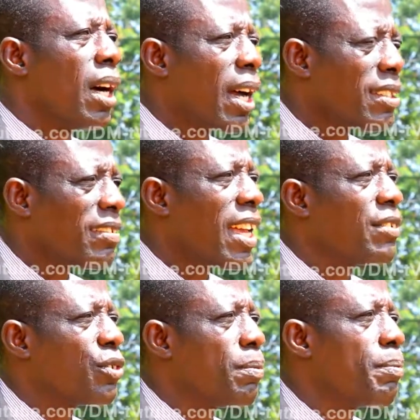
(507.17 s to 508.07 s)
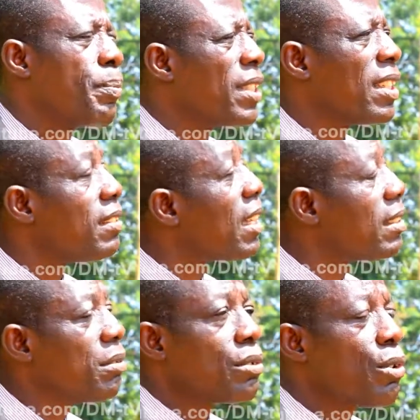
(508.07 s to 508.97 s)
exercise some patience,
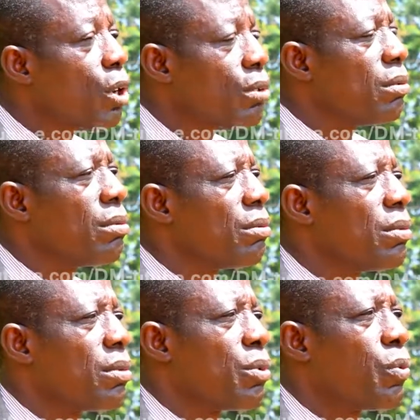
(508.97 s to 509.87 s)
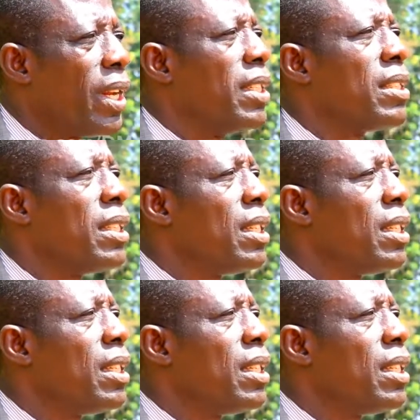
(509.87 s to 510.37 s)
and God willing,